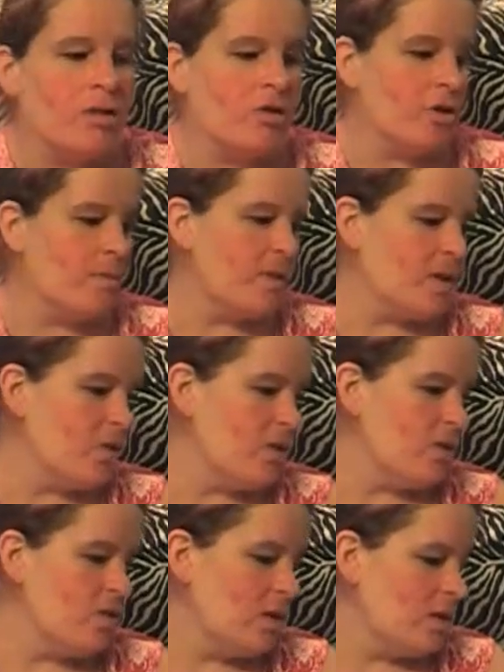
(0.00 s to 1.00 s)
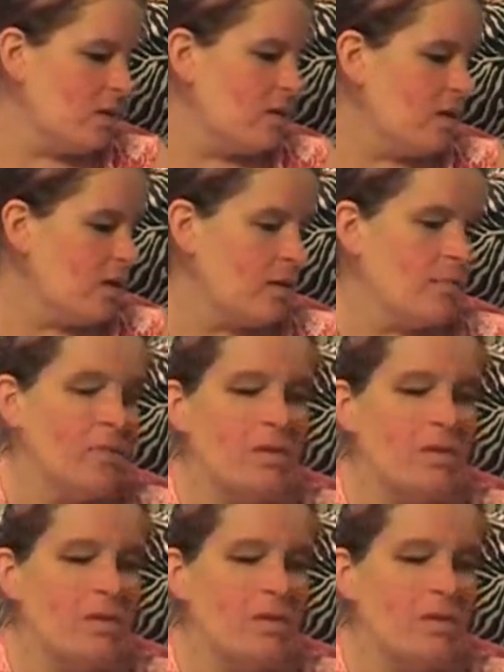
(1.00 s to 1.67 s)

trips going on um,